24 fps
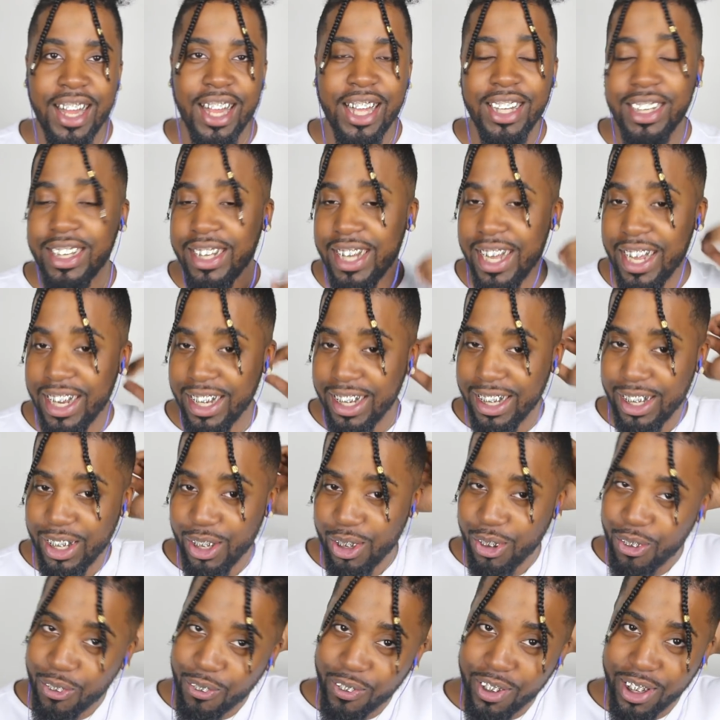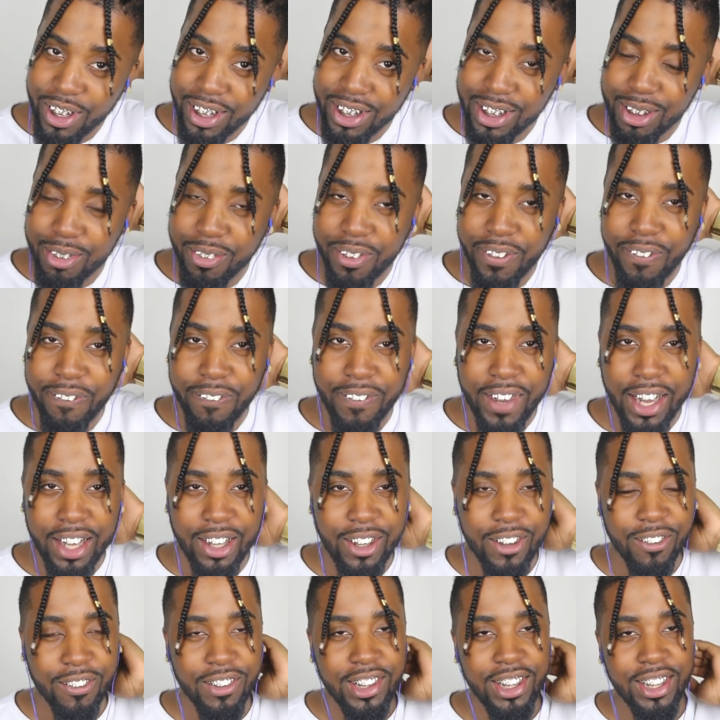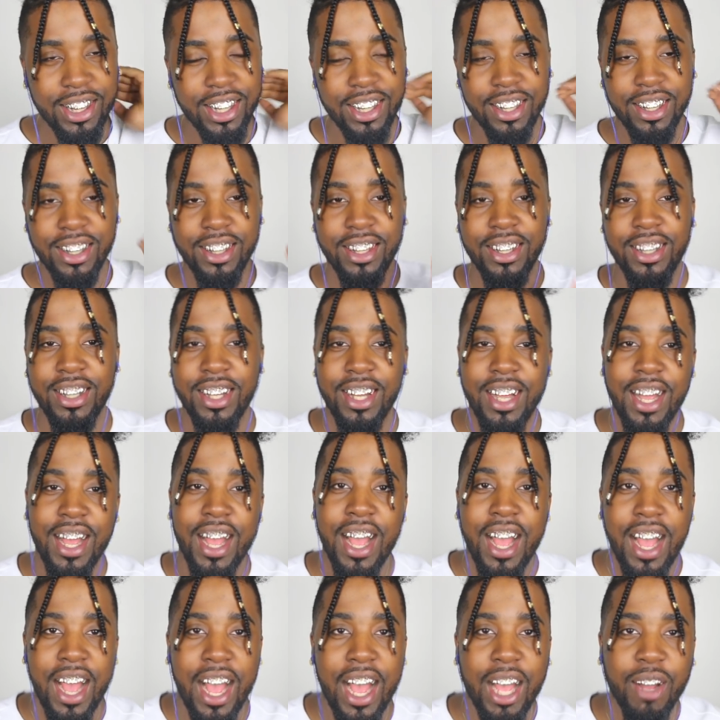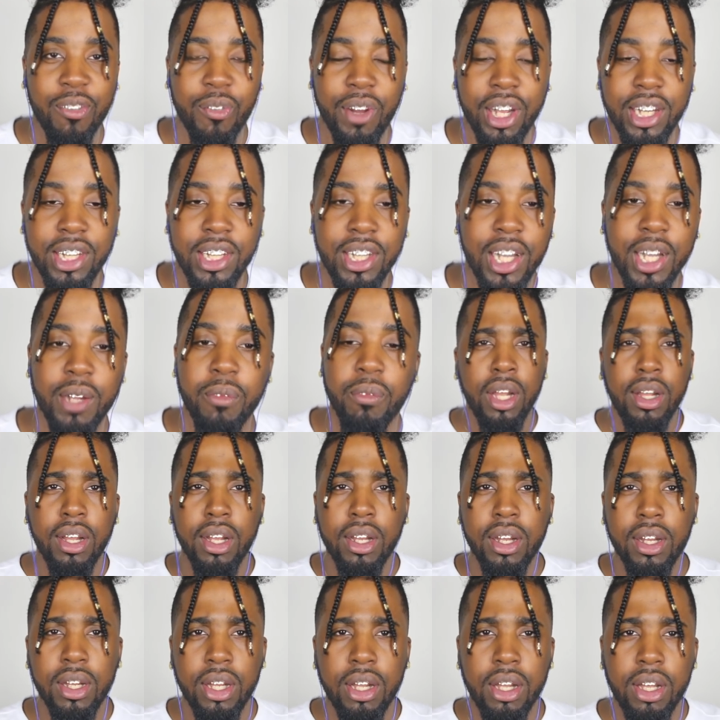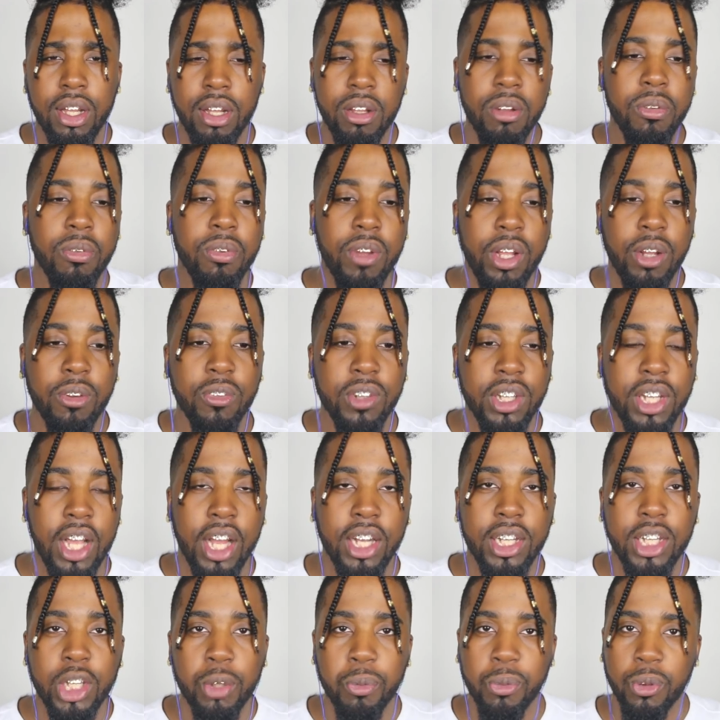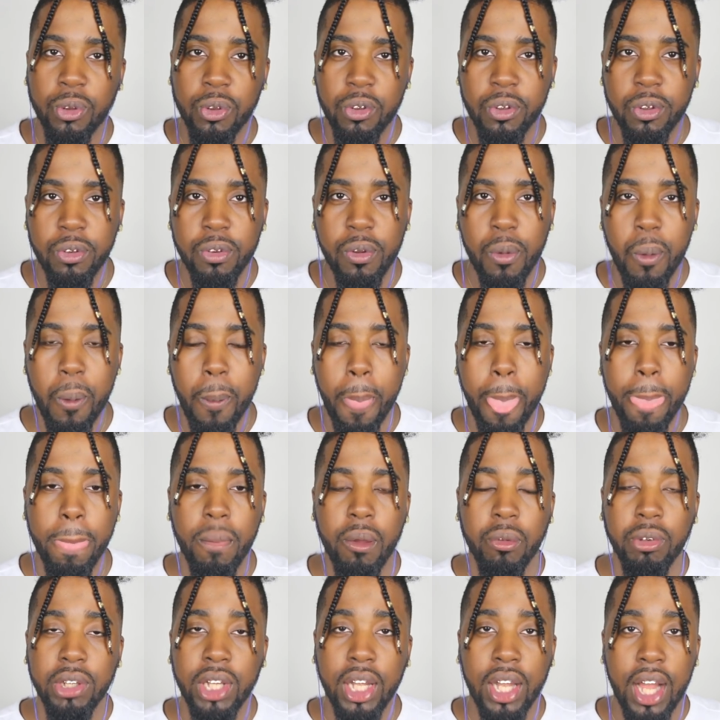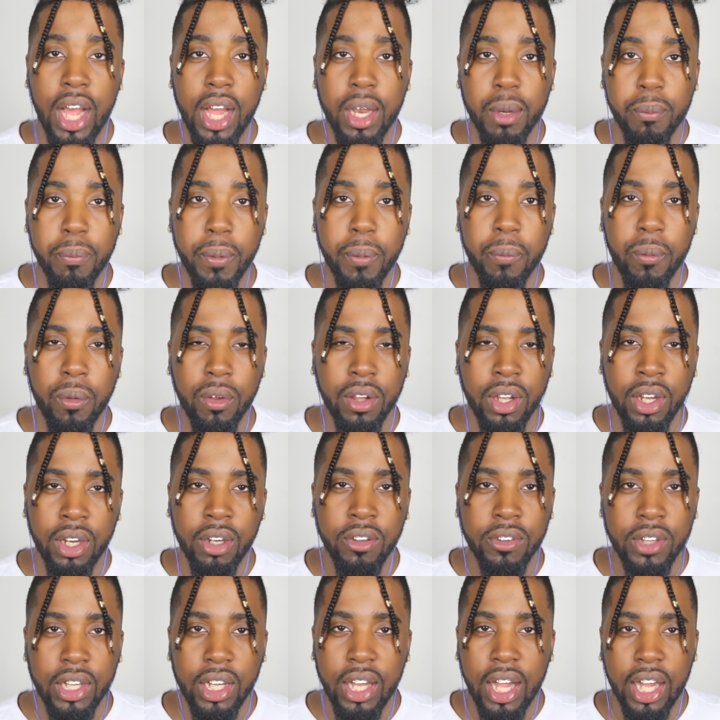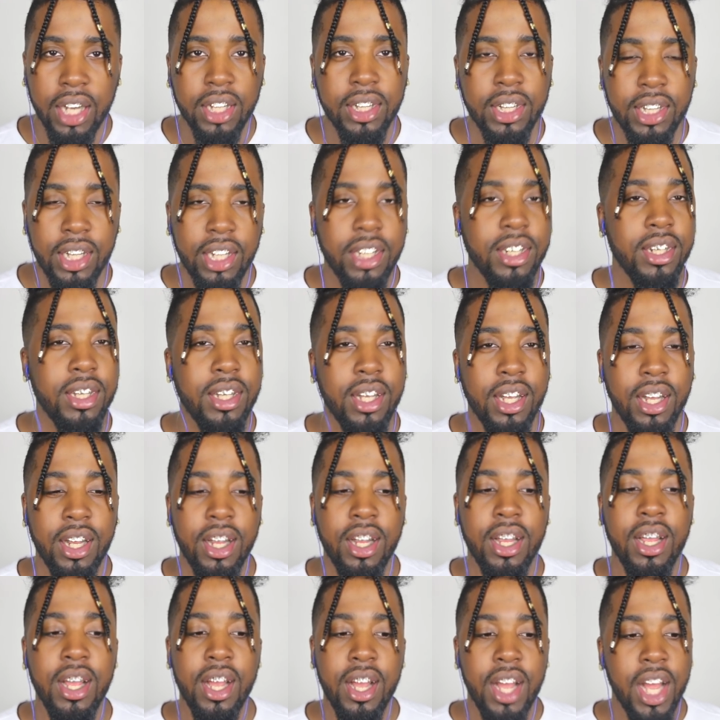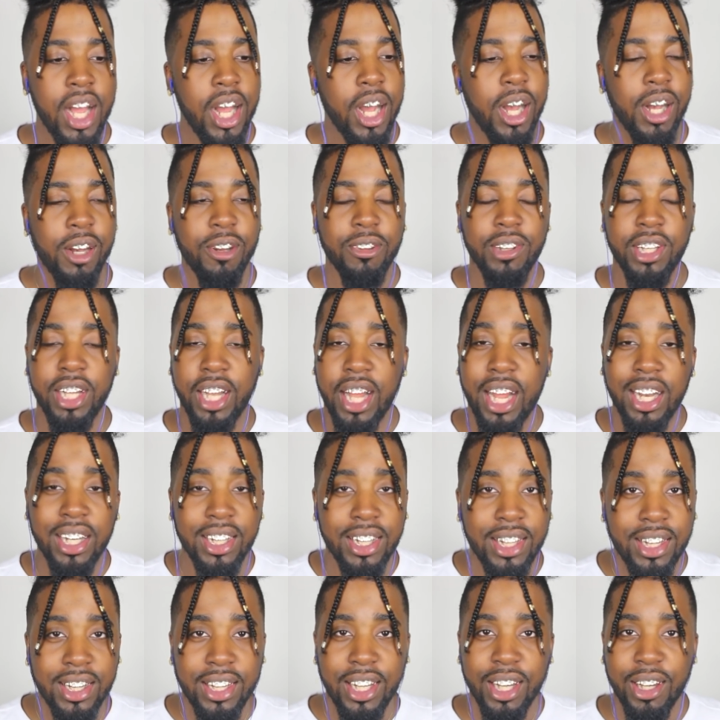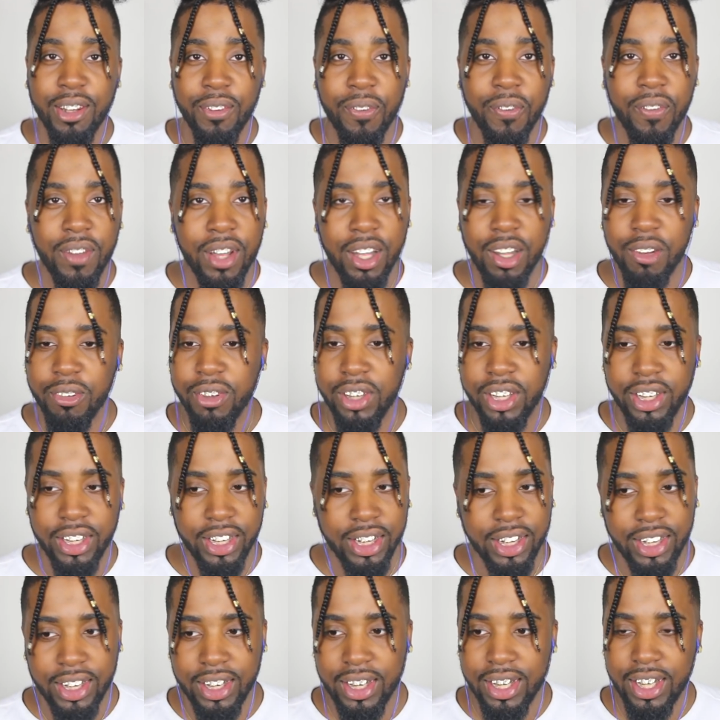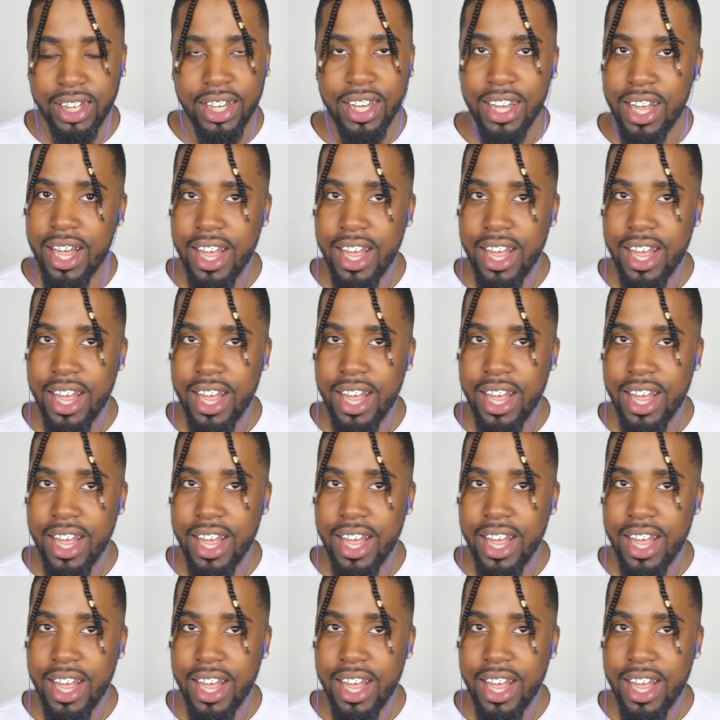that's kind of a little weird to be fighting over stickers, I might say. But the event was kind of smooth. There was a lot of people there. There was a lot of sneakers there. There was a lot of stuff that was just